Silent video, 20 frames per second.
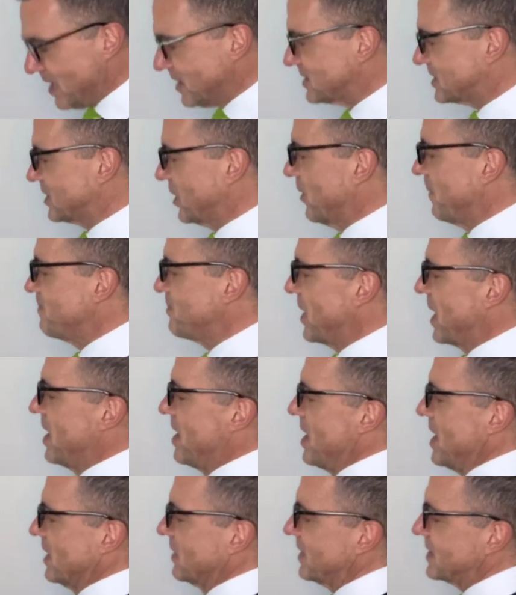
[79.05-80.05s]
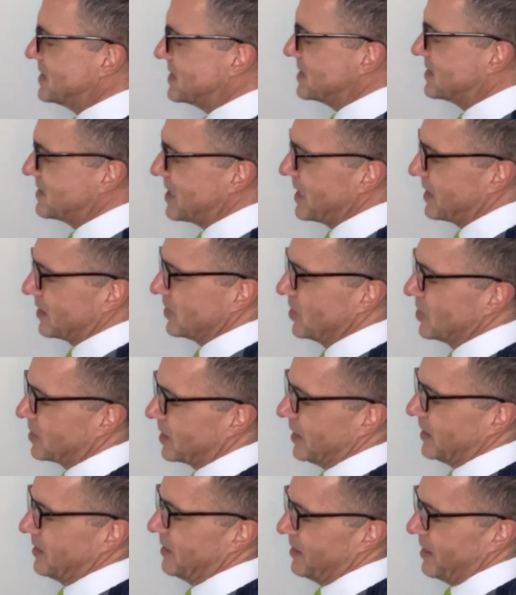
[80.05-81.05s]
So let's just take a
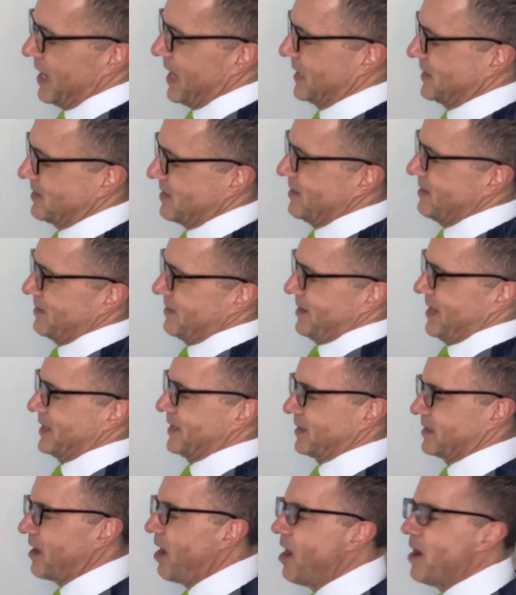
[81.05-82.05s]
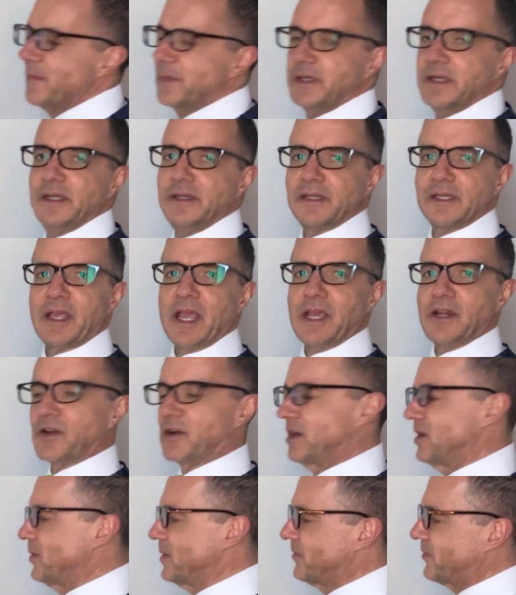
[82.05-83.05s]
look at a common
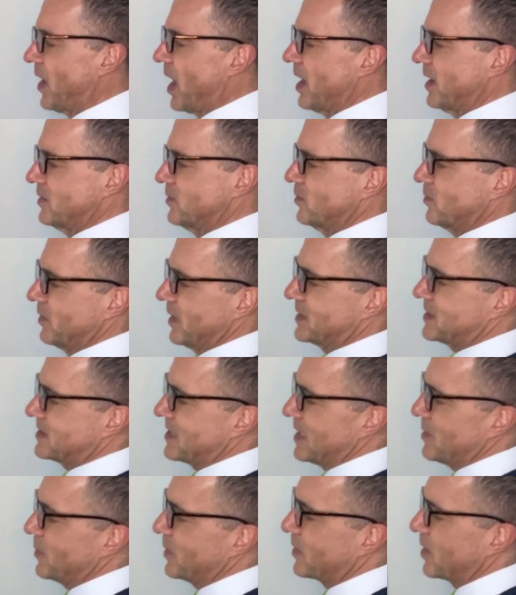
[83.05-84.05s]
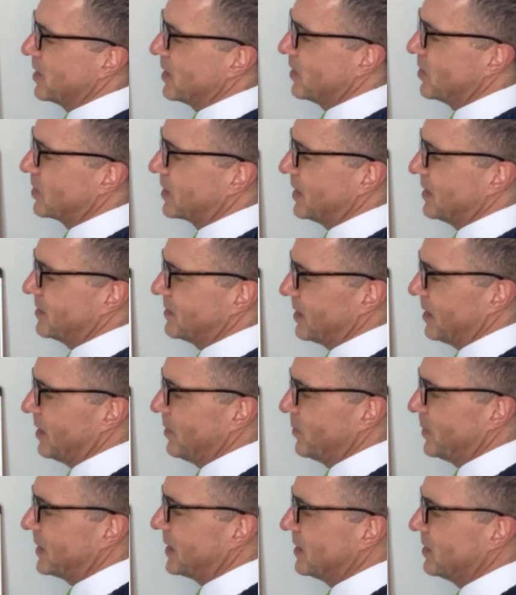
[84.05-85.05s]
indicator here. We've got, let's say we're going to look
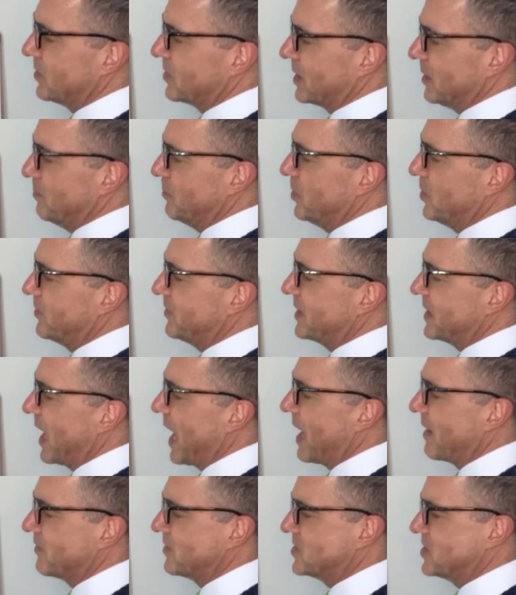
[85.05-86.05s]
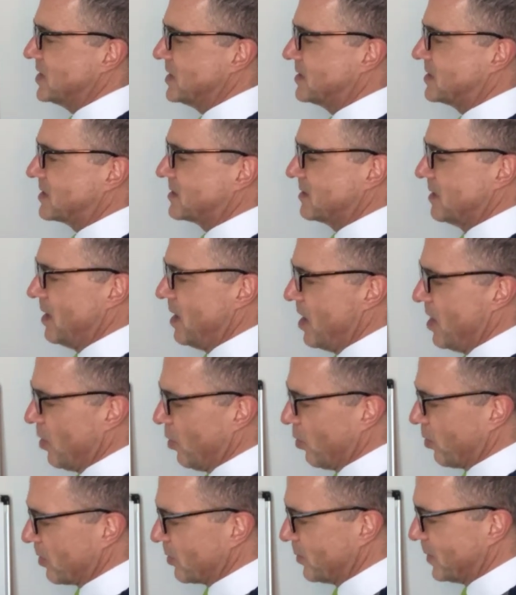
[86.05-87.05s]
at, we can look at moving averages,
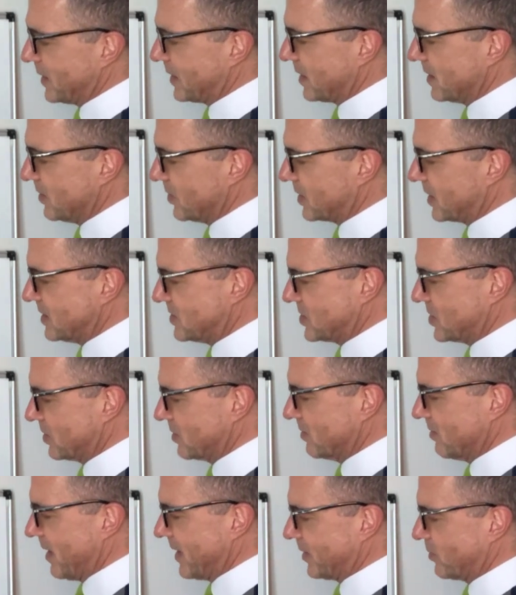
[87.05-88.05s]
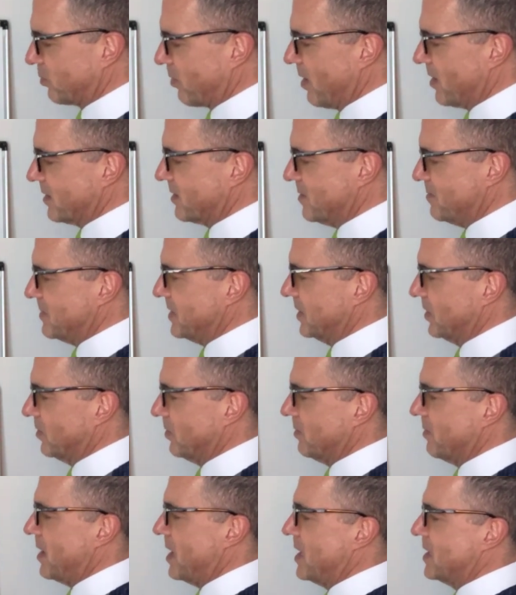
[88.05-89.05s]
or we can look at your like
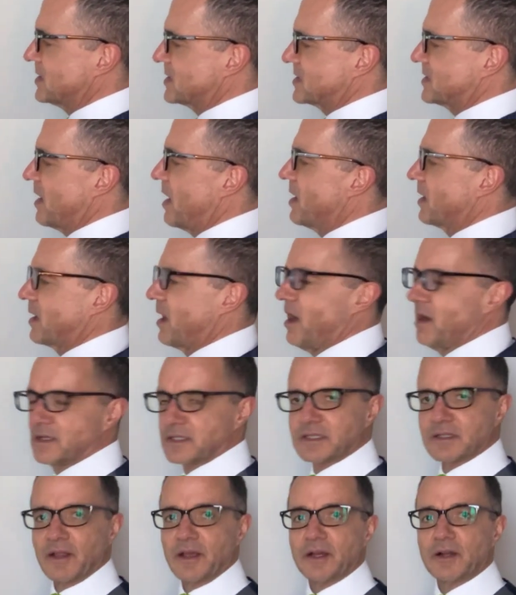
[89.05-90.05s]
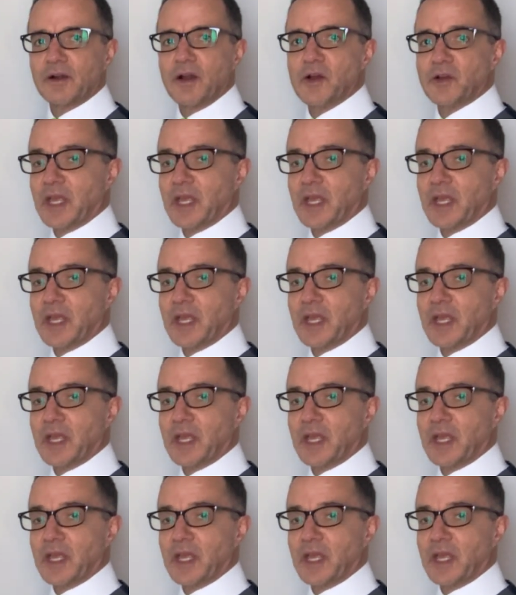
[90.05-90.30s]
run-of-the-mill stock oscillator.